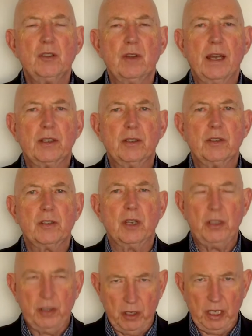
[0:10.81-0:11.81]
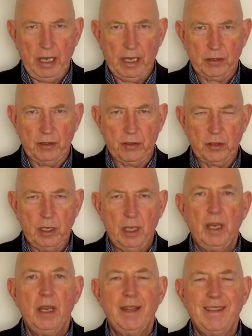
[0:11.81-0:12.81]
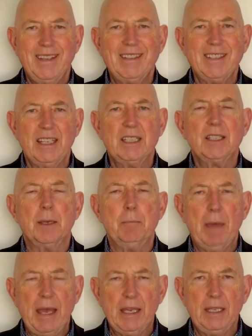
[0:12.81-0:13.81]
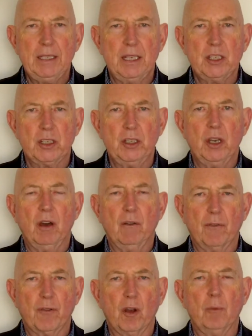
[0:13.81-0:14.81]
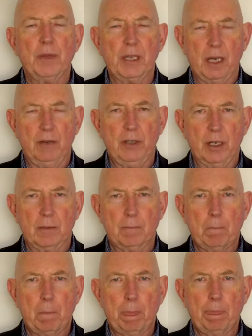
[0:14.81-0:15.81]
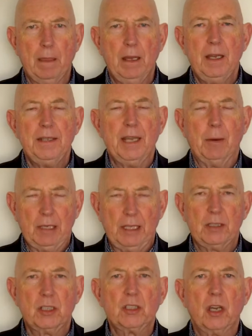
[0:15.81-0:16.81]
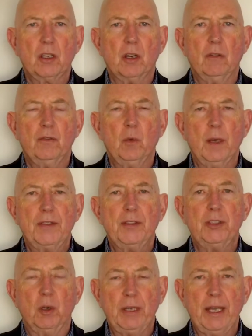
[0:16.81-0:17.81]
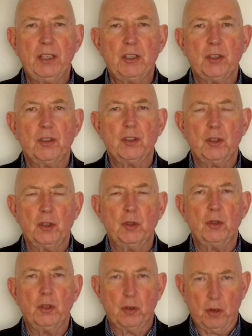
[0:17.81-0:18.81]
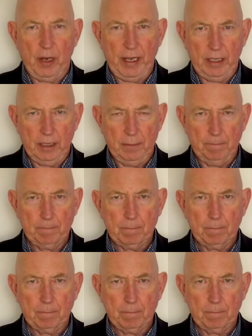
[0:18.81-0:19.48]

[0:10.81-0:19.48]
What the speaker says: Interactors, and Early Actors. This is the May edition of From the Governor. Now, I'd like to start off with donations to Ukraine.